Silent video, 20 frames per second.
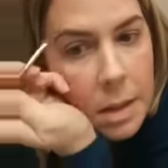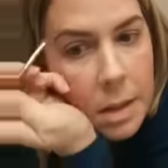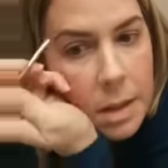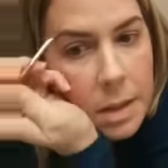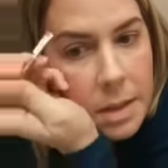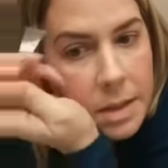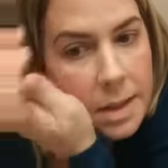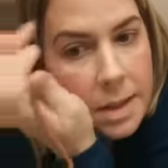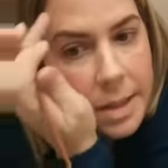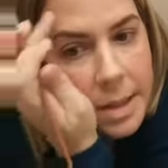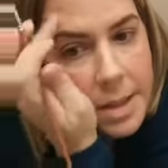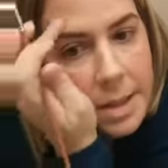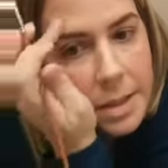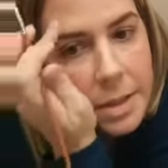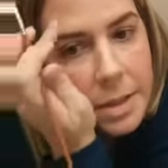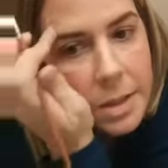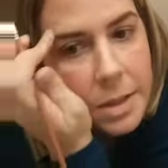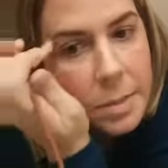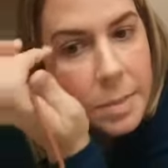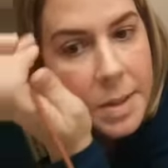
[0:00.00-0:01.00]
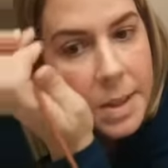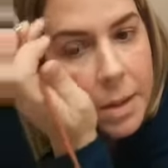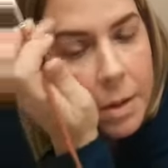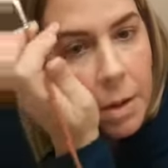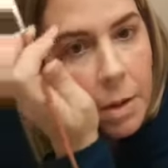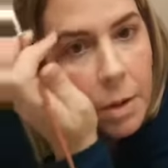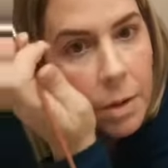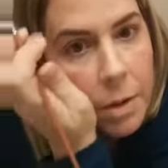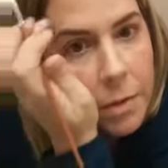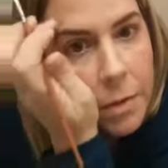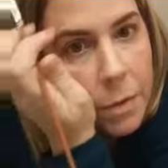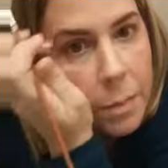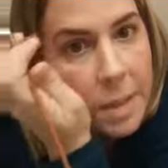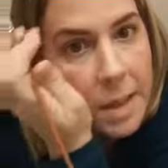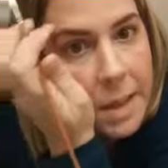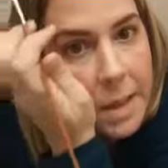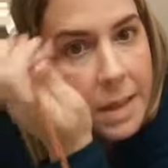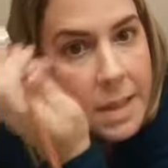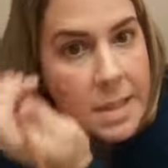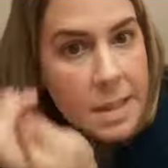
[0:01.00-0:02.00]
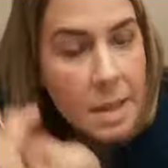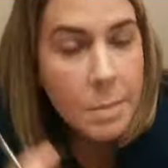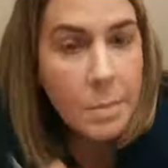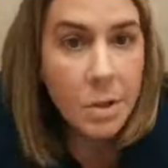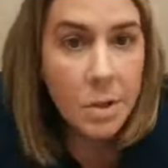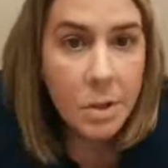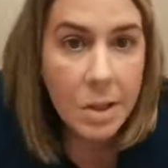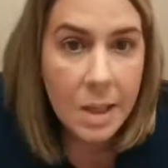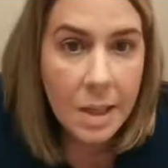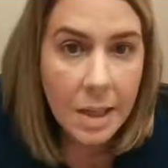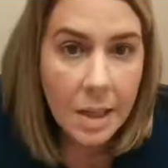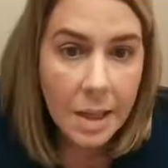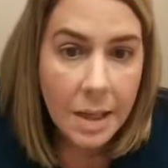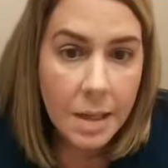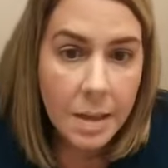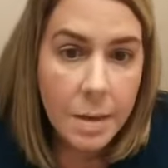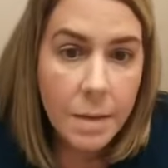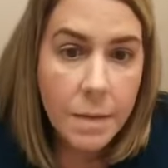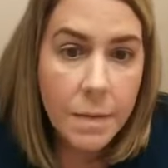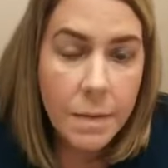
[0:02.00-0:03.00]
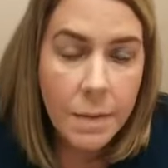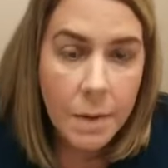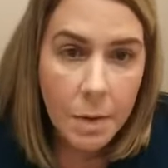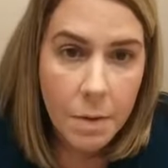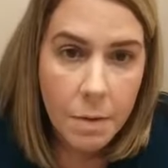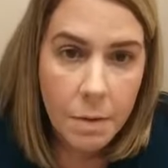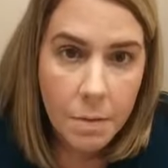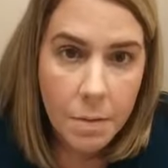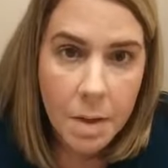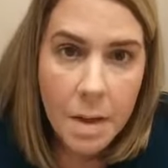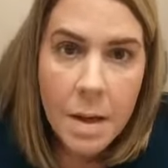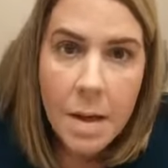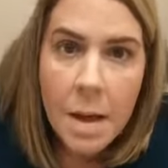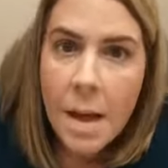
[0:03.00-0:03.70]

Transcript: Like I said, it's a little bit hard for me because I'm looking in the phone.